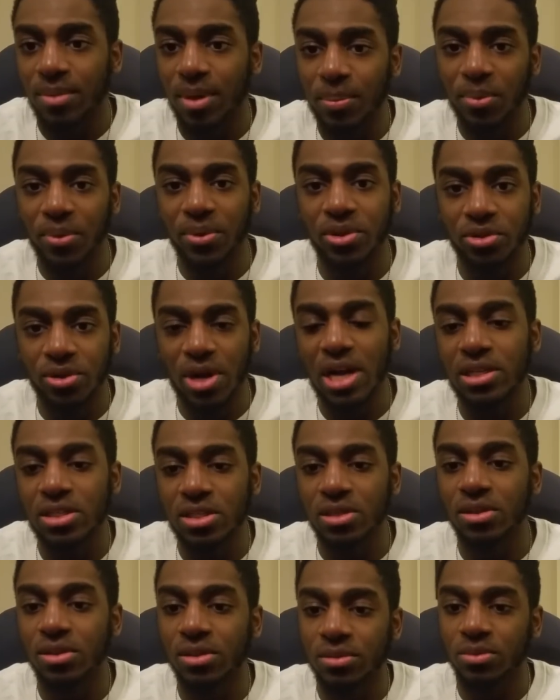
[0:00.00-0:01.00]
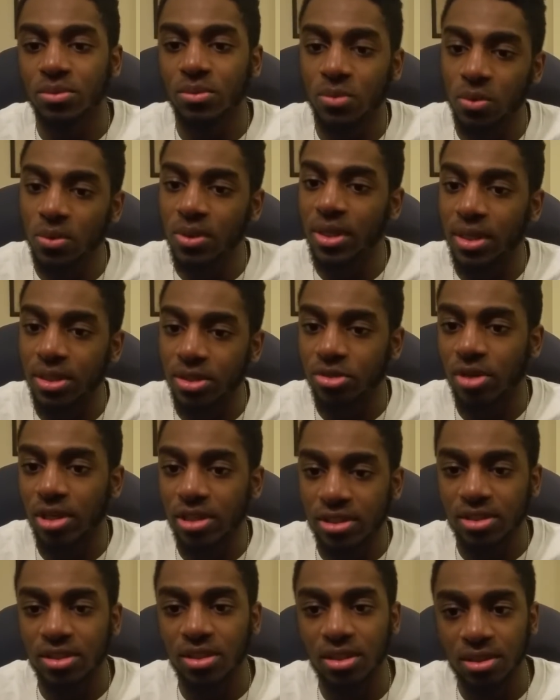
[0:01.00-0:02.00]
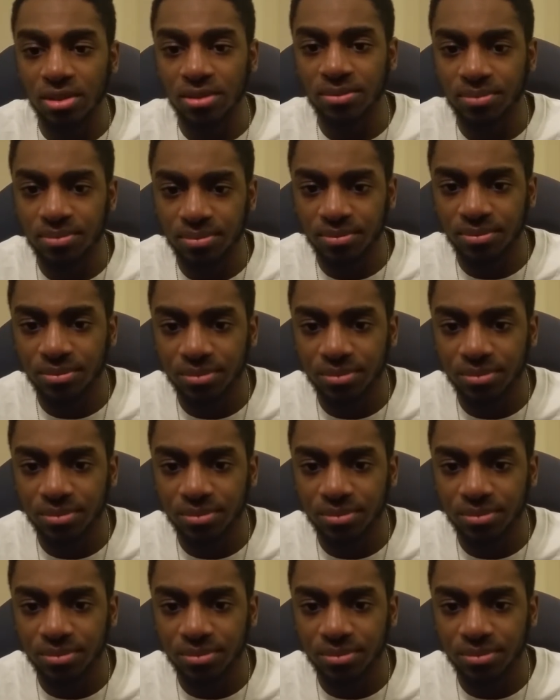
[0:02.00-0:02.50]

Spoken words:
My boy Draxler. Julian Draxler.